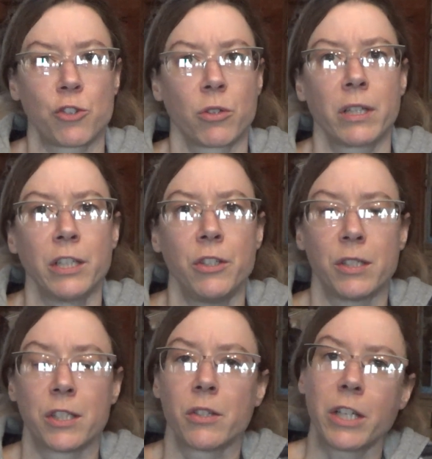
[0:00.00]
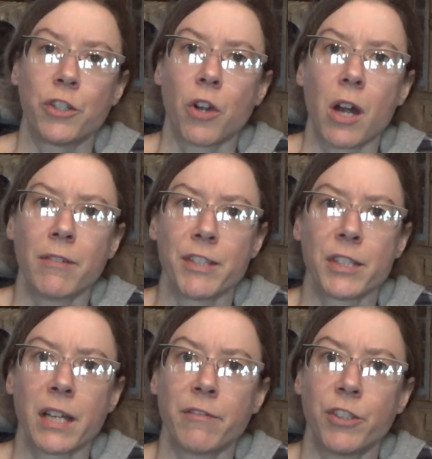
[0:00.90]
sure that you can still get your harvest
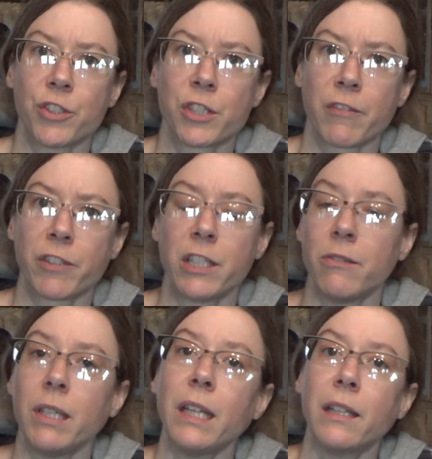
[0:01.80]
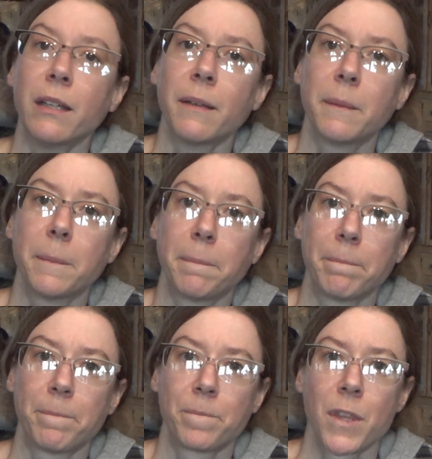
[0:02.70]
out of your stuff that you need.
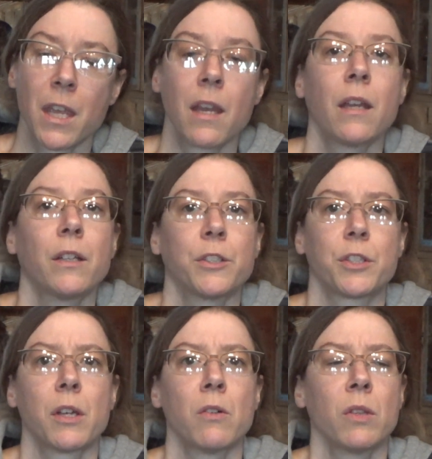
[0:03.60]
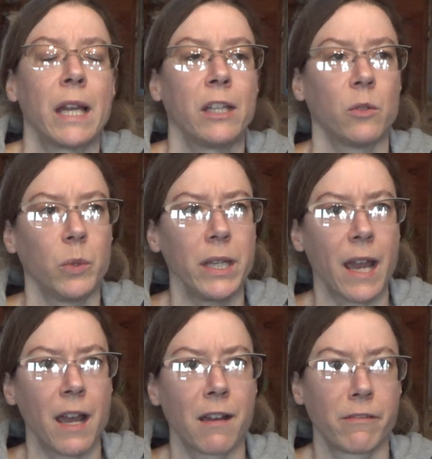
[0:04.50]
So like we
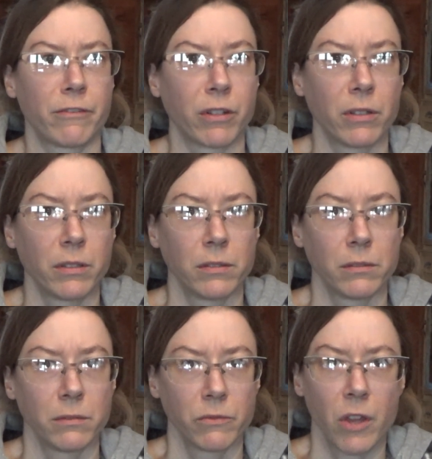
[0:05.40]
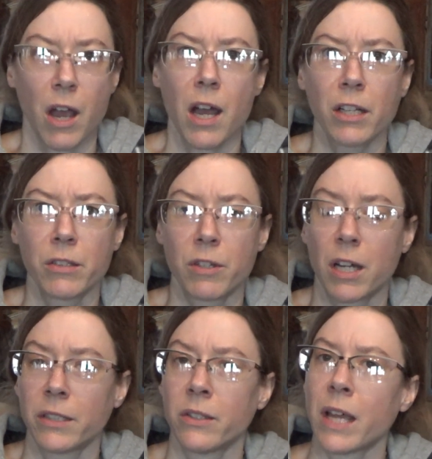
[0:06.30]
have the hollow
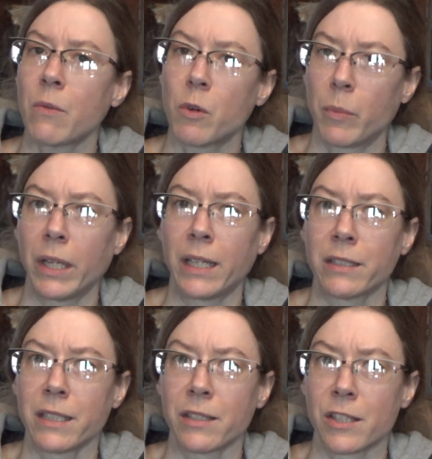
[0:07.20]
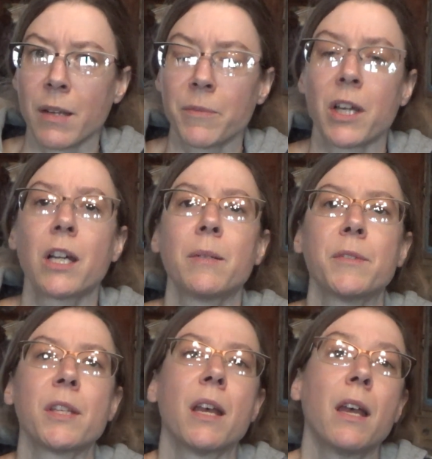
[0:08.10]
garden that we'll plant in
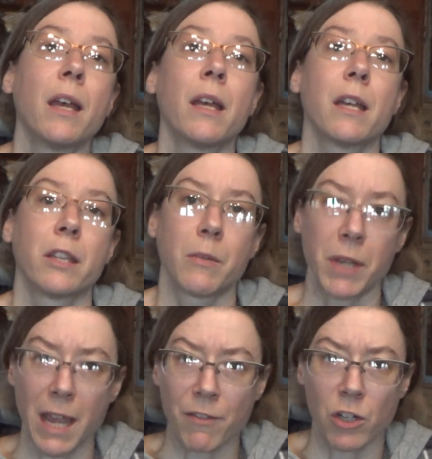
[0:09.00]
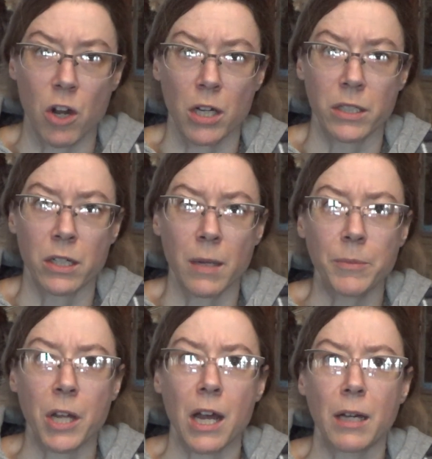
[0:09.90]
sometimes, and then we have our garden up
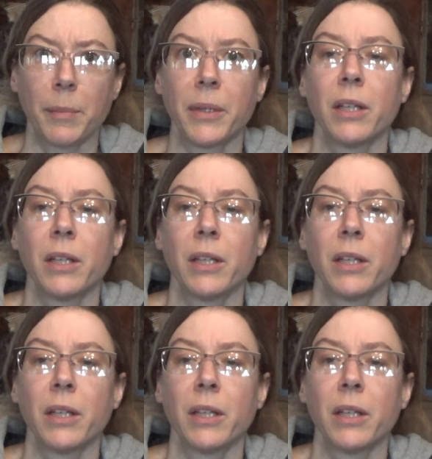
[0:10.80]
top,